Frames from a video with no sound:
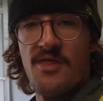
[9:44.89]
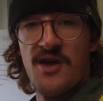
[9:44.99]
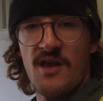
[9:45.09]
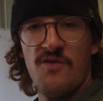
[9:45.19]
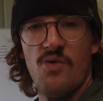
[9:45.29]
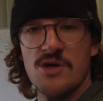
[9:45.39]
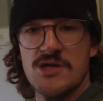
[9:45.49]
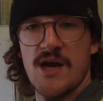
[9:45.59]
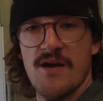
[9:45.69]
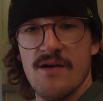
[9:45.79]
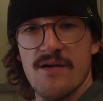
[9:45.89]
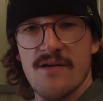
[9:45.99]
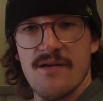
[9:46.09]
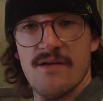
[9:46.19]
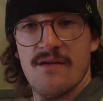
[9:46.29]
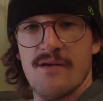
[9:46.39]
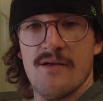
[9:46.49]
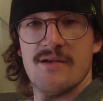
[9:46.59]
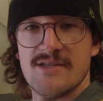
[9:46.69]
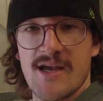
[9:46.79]
Thanks for watching.
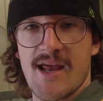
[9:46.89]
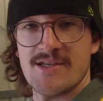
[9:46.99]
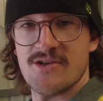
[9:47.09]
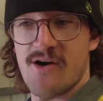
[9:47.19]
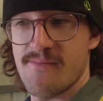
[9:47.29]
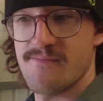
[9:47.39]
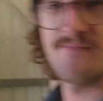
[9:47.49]
See you next time.